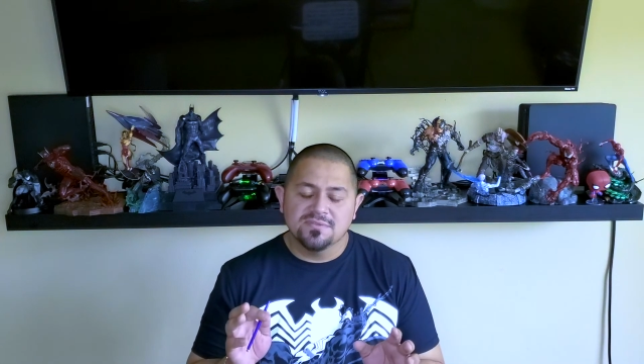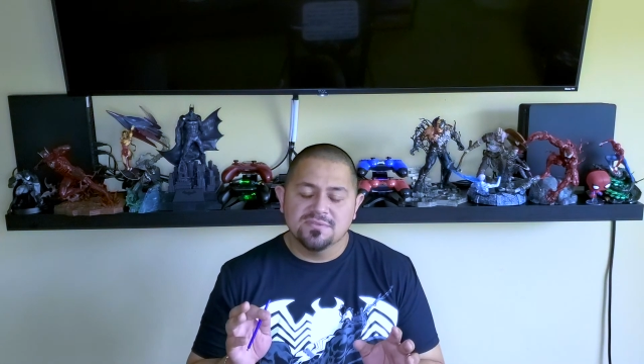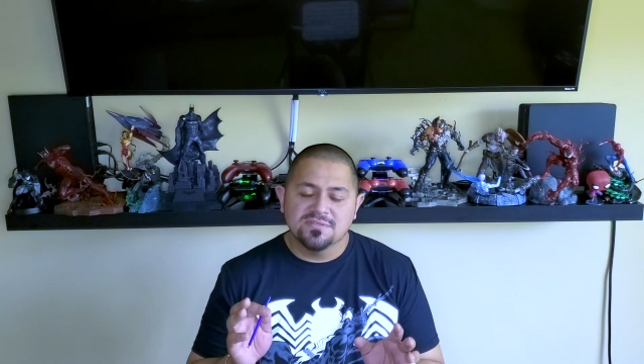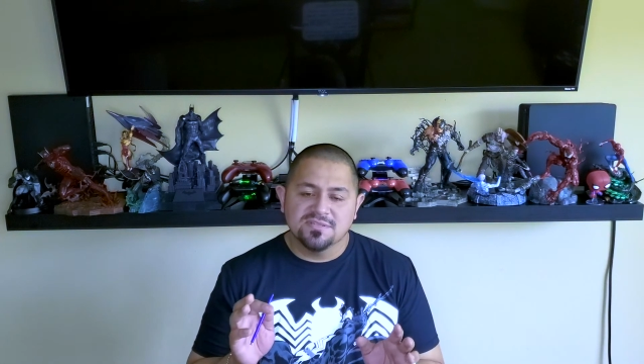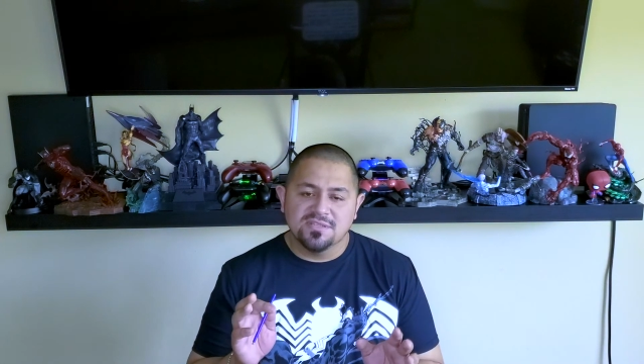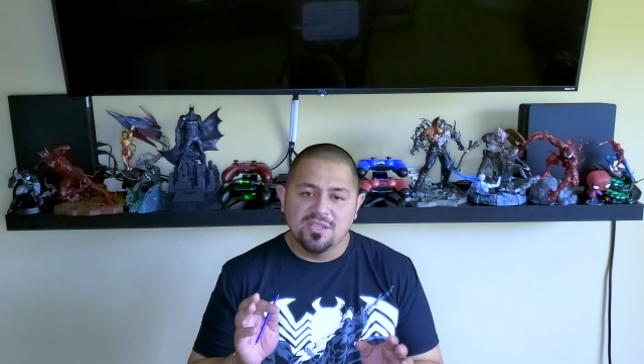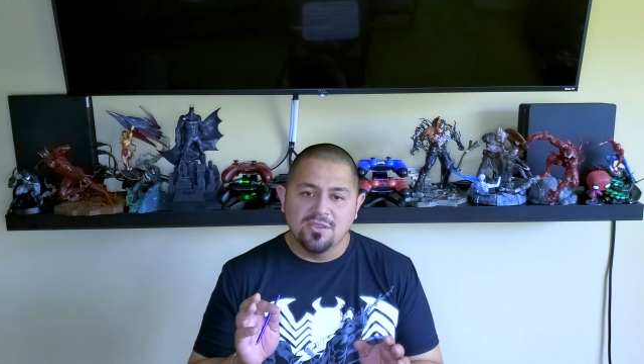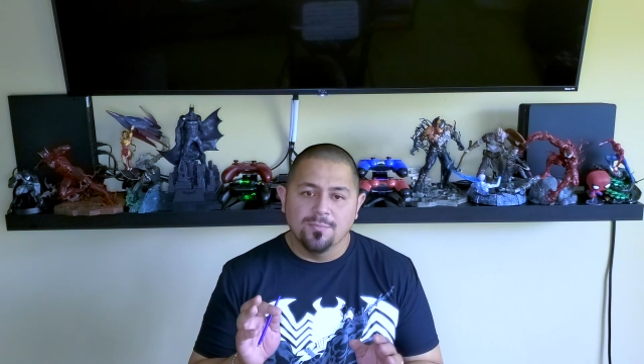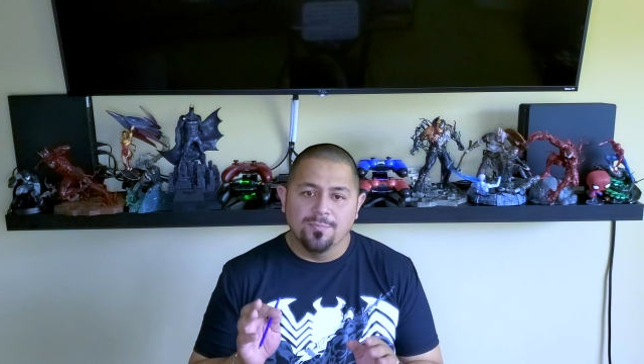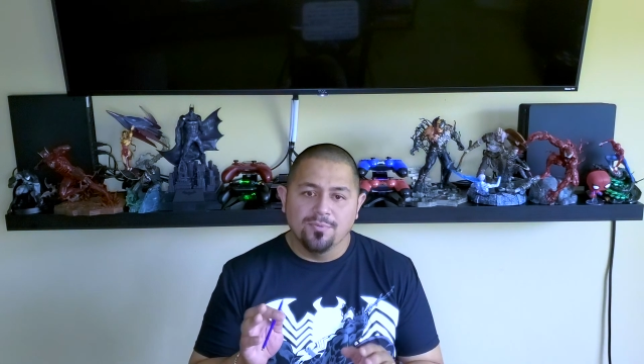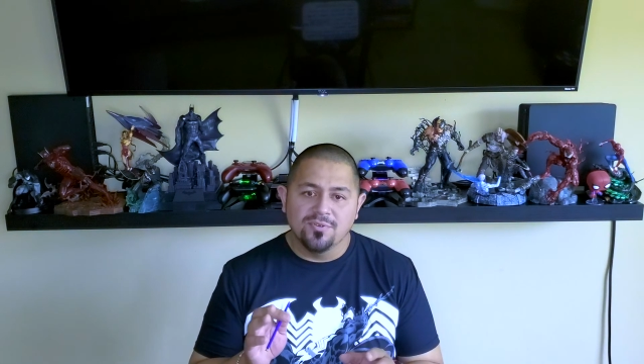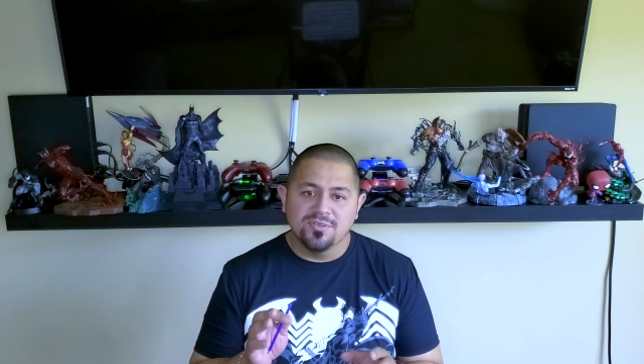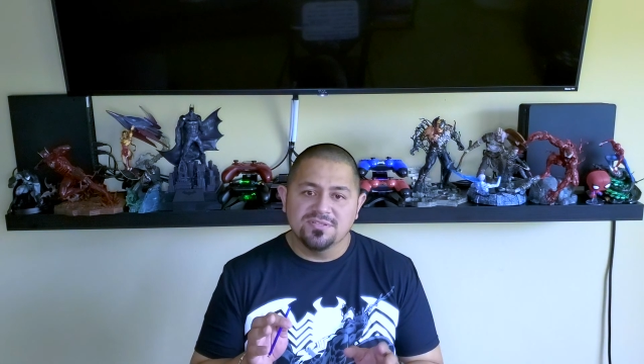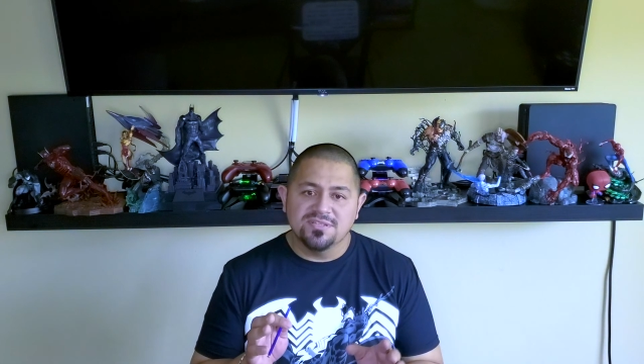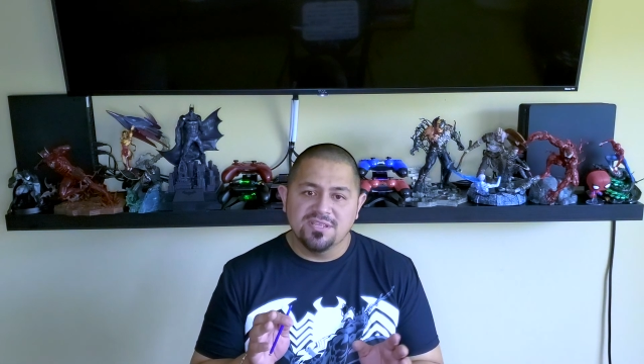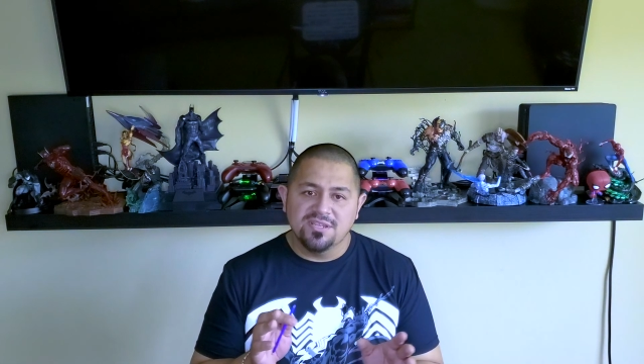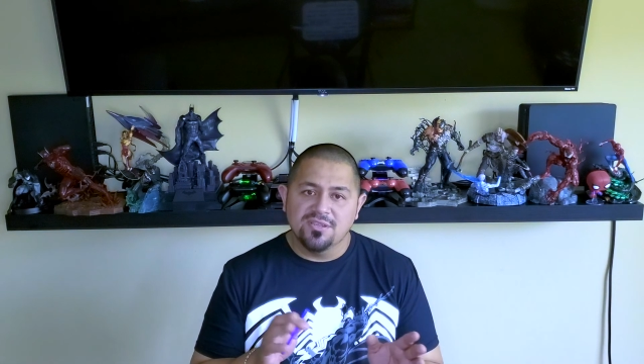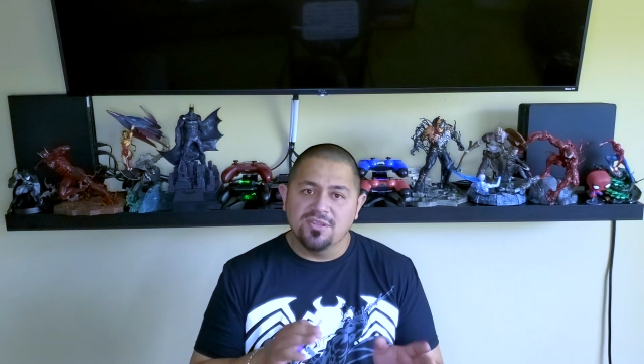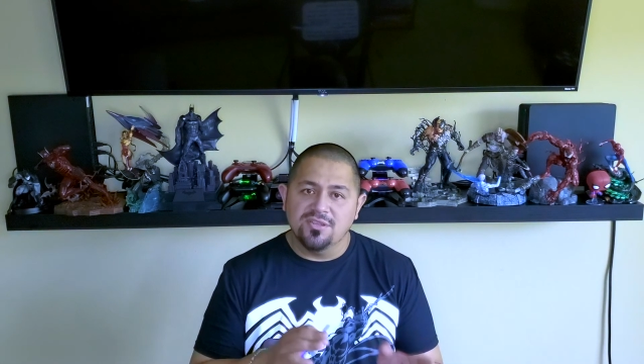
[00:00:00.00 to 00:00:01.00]
skill points
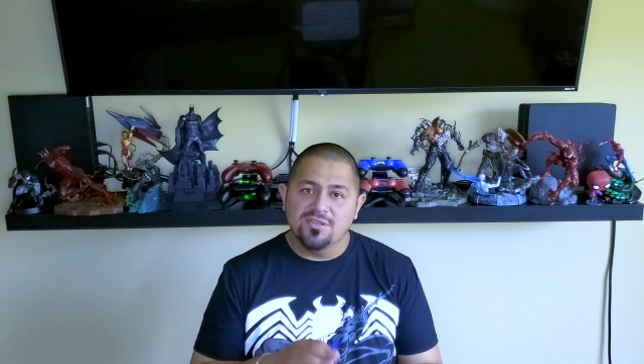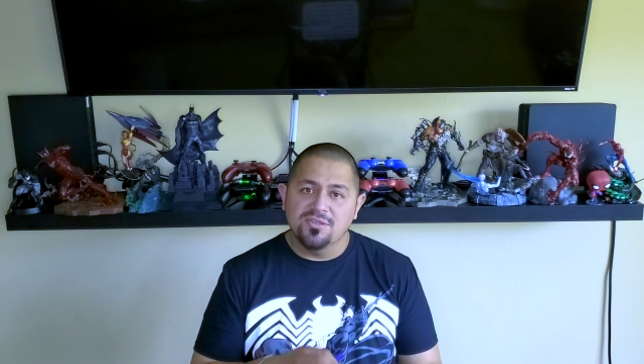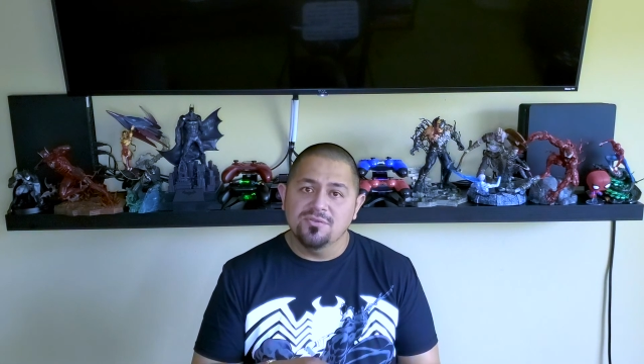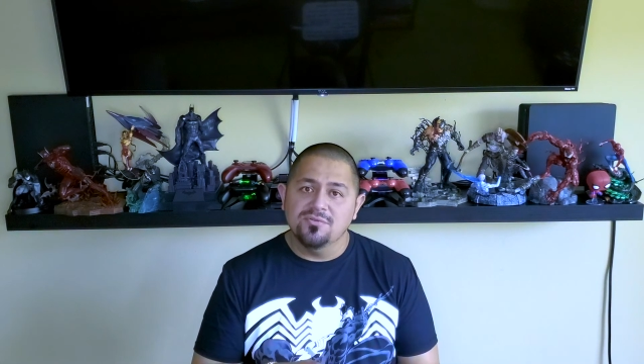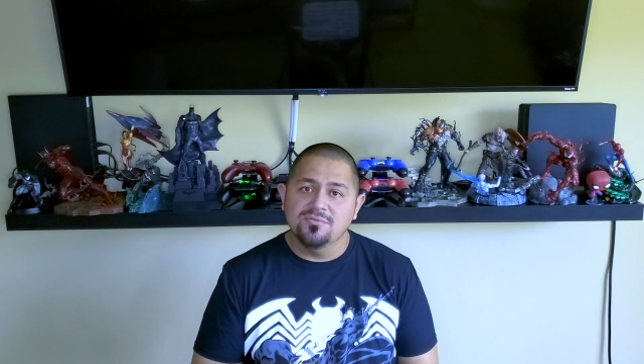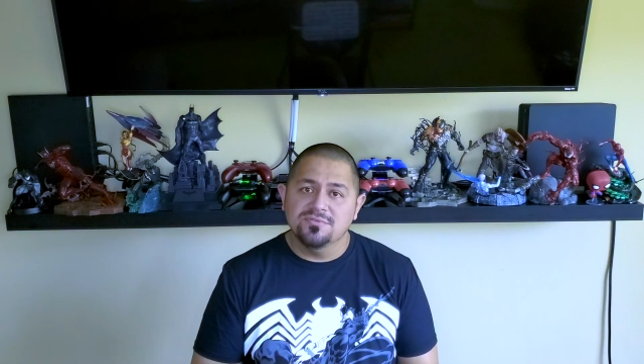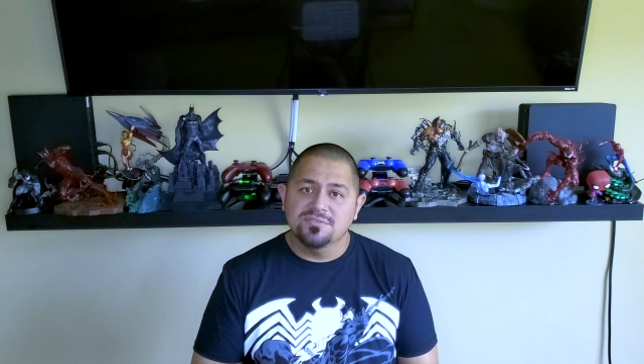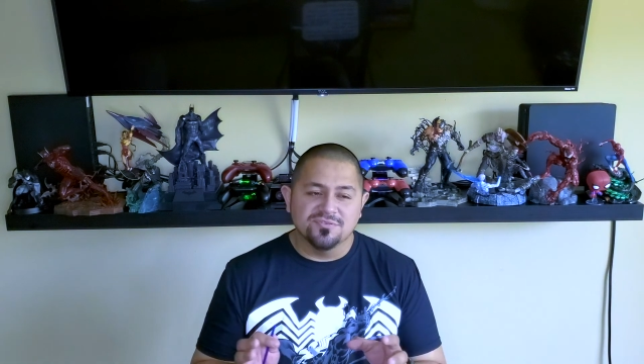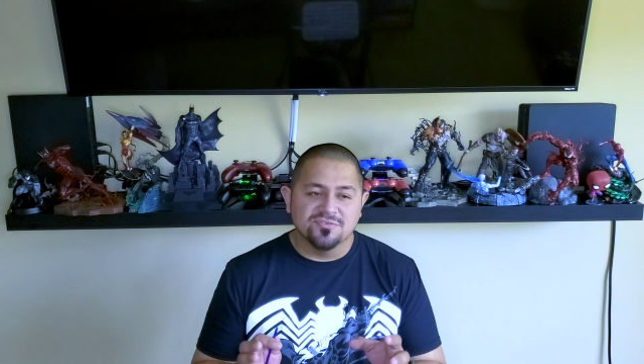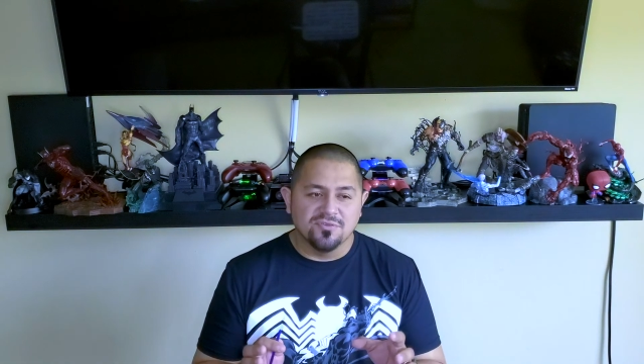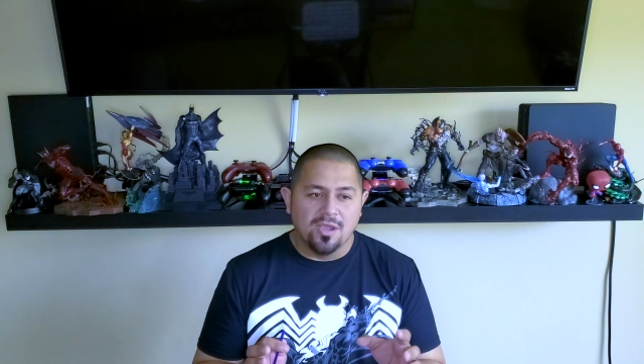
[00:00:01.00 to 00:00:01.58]
that you could use.